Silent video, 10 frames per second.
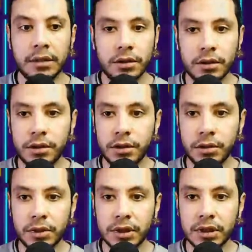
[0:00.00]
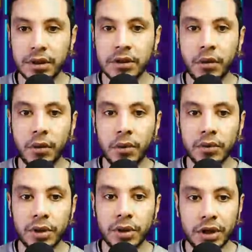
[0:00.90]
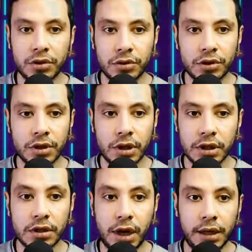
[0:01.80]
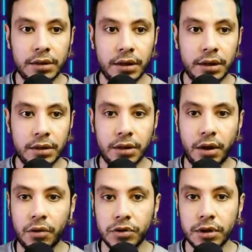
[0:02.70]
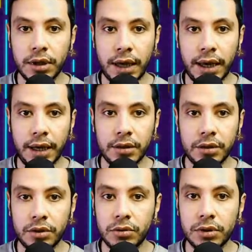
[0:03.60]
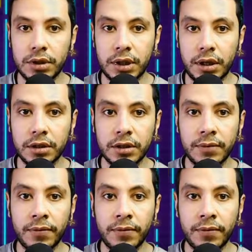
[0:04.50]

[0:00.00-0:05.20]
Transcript: you will see all the pictures inside the hostel and your details,